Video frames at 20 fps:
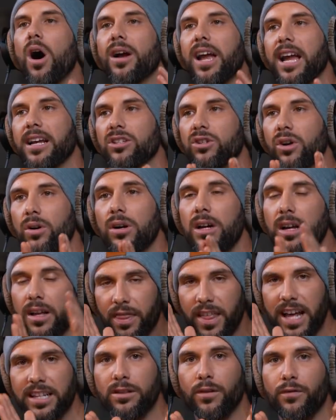Okay, so
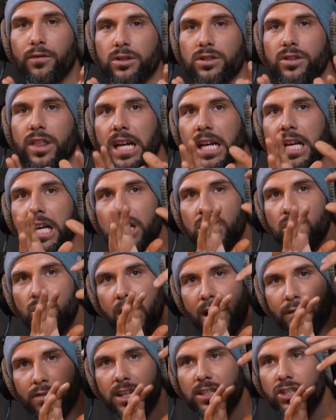that's the first thing. You
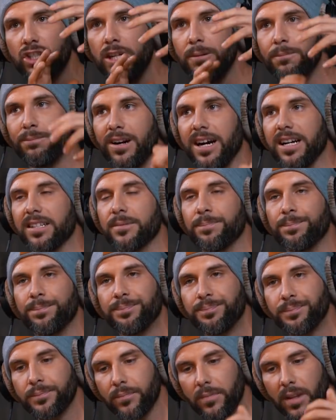have the cheap price.
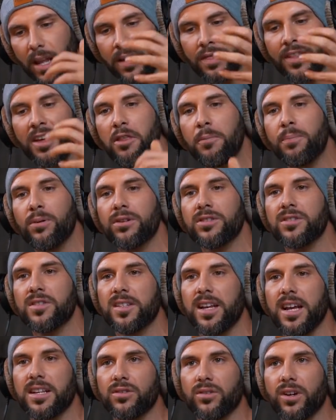Then the person
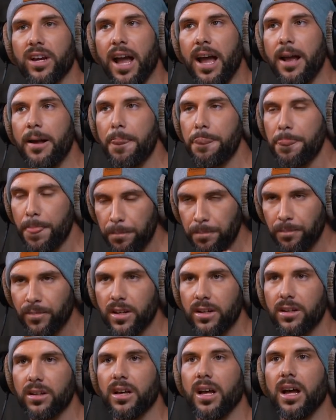says, okay,
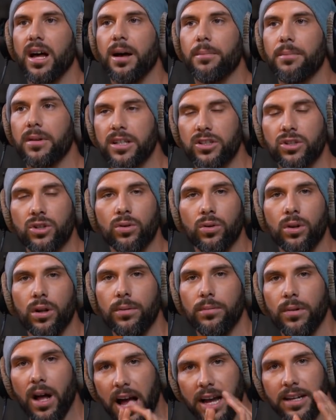it's
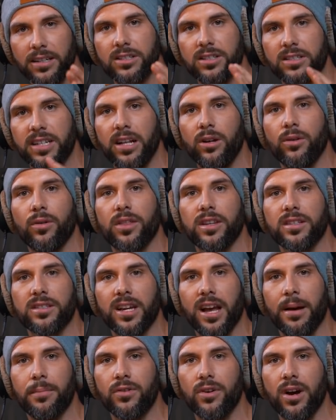cool, I sell you this
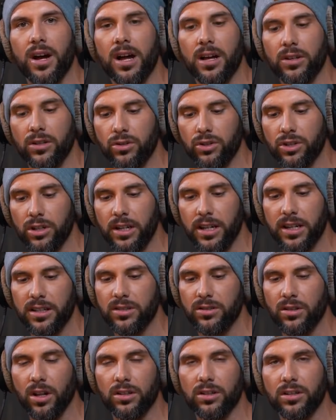camera. Usually
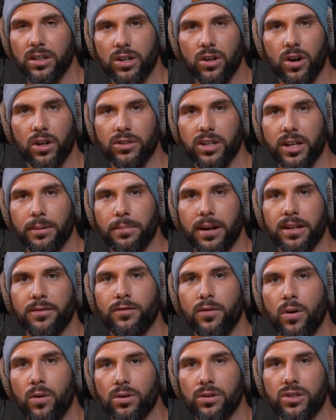it's not a contact by
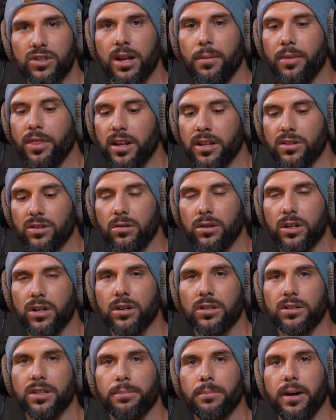phone or something, it's only
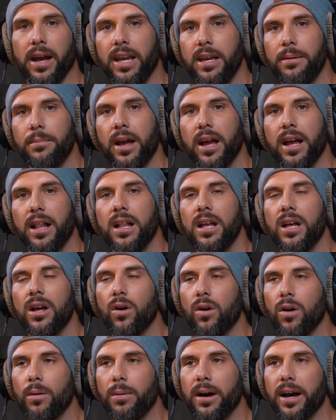contact by email
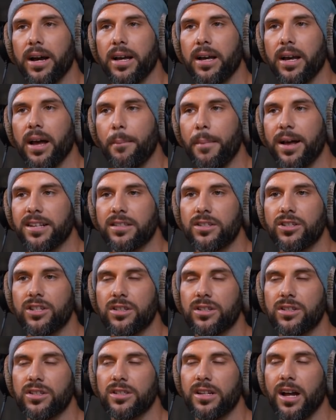or by
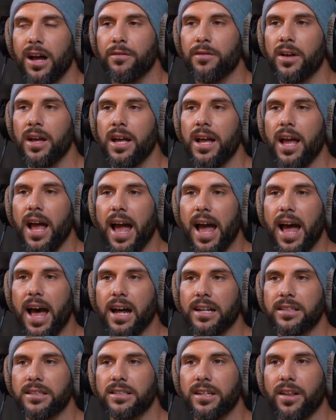messages and stuff.
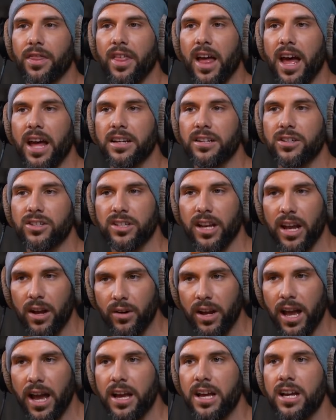And then you say,
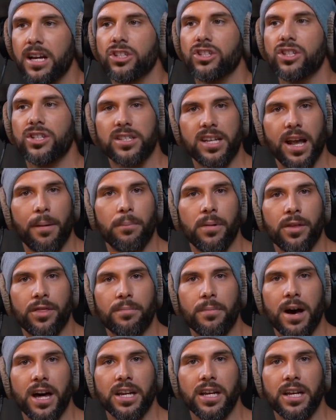okay, just send me the
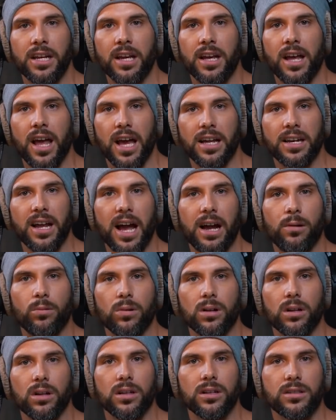money and I
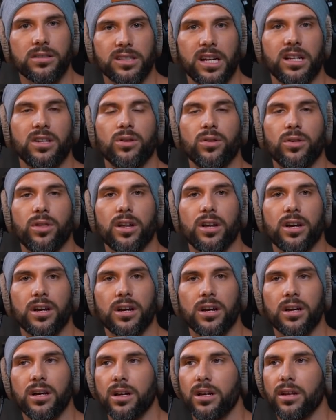will send you
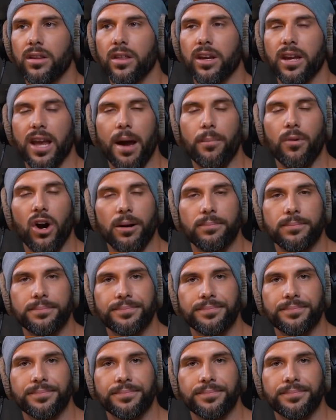the camera.